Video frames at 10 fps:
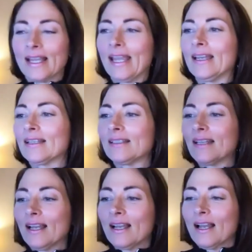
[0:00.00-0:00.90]
And
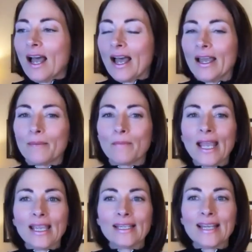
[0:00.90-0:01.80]
I
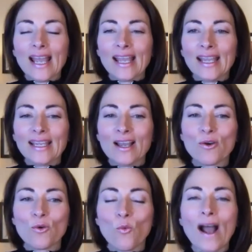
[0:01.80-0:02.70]
made a
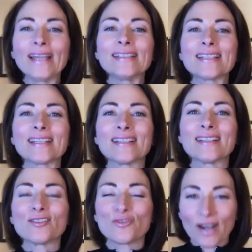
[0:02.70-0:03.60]
white
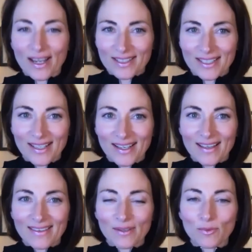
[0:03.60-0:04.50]
dress
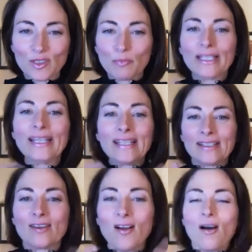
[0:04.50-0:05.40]
that was
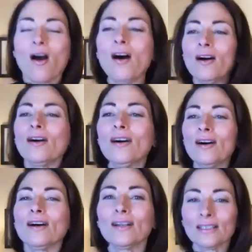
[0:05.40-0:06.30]
pleated
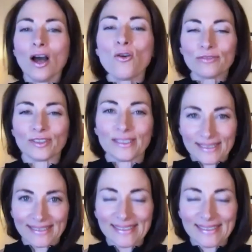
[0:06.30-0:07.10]
all over.